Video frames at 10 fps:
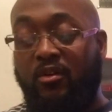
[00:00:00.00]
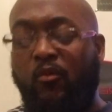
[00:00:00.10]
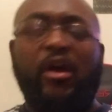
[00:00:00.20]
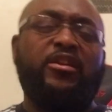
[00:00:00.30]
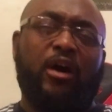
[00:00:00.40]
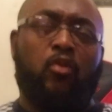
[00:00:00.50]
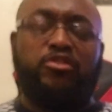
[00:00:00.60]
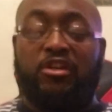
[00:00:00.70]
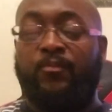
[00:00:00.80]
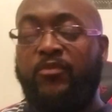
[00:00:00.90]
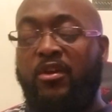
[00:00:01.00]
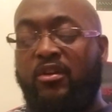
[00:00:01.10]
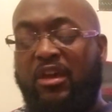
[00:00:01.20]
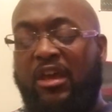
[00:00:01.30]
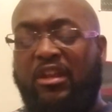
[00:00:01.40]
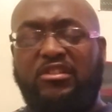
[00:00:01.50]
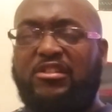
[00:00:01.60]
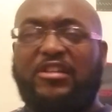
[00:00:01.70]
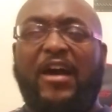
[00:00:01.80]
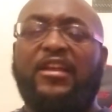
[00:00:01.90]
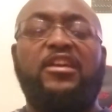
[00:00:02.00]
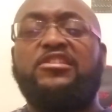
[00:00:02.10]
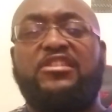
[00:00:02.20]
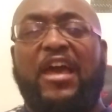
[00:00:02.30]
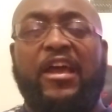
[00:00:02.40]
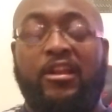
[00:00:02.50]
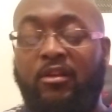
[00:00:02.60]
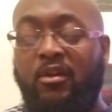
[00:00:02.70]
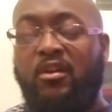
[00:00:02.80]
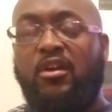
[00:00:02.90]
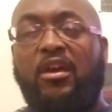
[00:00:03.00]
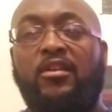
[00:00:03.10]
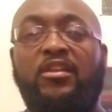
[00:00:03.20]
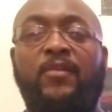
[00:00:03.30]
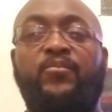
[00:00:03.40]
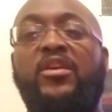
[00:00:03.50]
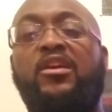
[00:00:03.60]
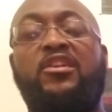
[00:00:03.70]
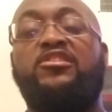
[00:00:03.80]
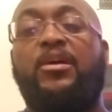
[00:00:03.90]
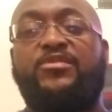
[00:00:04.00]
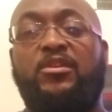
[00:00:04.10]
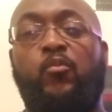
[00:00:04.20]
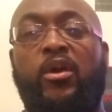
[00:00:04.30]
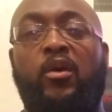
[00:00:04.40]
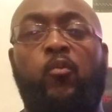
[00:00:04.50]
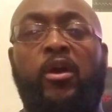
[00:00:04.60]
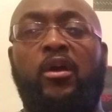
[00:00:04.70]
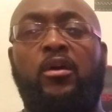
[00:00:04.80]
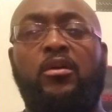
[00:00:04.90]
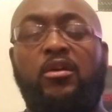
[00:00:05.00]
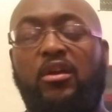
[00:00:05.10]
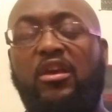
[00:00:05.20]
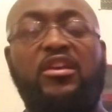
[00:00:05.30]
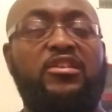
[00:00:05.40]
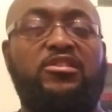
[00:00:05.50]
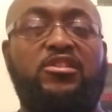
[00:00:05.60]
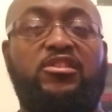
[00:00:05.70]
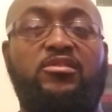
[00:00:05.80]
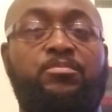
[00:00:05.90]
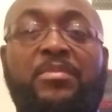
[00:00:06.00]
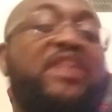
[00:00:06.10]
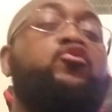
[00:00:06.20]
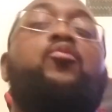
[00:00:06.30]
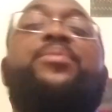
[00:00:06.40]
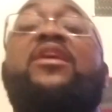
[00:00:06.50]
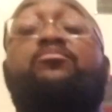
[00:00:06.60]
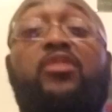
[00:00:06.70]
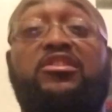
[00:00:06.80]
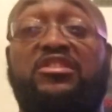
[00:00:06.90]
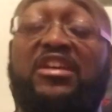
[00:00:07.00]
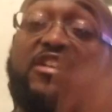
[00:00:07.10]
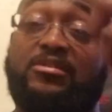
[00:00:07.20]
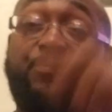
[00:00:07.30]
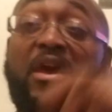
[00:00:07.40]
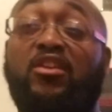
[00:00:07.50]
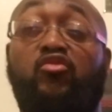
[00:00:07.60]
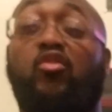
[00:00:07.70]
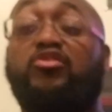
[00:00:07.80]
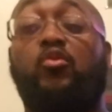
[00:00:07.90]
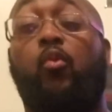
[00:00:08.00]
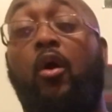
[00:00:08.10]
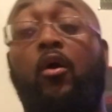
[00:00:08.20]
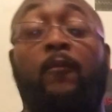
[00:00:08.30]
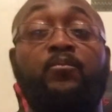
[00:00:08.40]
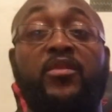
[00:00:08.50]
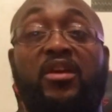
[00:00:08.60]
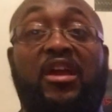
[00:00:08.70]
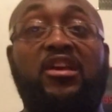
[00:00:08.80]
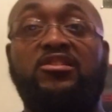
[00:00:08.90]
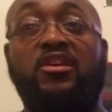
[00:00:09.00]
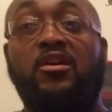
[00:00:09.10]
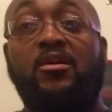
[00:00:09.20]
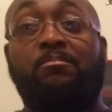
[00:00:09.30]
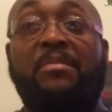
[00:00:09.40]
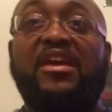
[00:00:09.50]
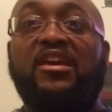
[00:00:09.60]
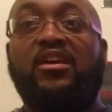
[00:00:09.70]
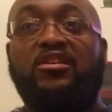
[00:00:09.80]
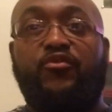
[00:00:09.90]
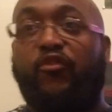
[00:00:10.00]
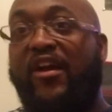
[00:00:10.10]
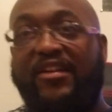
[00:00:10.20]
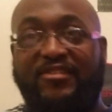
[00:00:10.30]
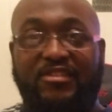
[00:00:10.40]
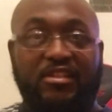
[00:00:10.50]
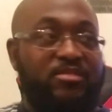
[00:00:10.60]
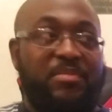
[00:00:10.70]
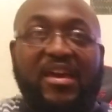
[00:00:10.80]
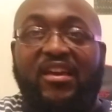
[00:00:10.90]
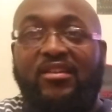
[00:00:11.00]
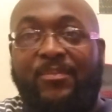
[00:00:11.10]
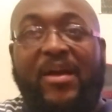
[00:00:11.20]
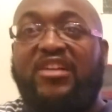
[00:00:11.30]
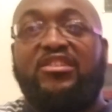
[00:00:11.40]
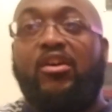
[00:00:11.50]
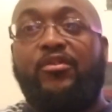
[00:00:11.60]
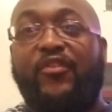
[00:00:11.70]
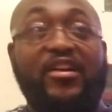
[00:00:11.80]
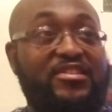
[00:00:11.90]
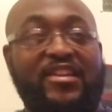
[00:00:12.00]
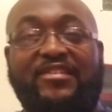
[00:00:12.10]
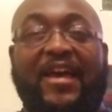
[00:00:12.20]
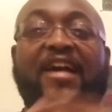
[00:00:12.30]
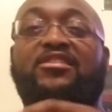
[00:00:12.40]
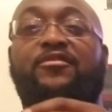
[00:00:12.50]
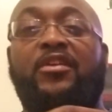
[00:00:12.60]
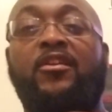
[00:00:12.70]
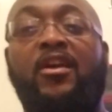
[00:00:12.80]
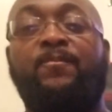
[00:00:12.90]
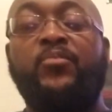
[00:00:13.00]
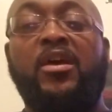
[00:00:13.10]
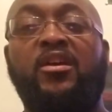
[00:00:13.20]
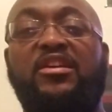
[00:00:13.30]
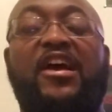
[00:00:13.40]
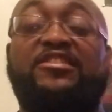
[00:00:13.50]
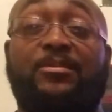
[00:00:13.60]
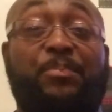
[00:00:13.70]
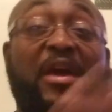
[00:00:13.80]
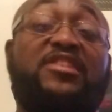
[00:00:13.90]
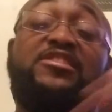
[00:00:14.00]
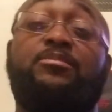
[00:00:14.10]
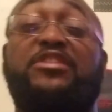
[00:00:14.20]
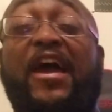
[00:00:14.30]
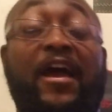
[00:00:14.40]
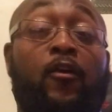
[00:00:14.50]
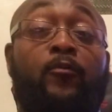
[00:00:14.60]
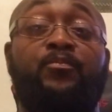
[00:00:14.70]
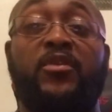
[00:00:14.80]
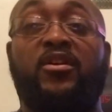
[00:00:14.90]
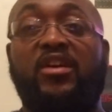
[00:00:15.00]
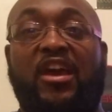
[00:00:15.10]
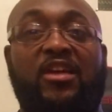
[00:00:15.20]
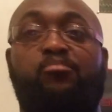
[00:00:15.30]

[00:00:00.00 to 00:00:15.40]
well, in the ocean, and it just kind of gets scattered. And then he ends up somewhere where he gets this magical paintbrush and he has to paint across the wall, and he's making his friends. He's making imaginary friends, and it's active. And then he has to paint some town and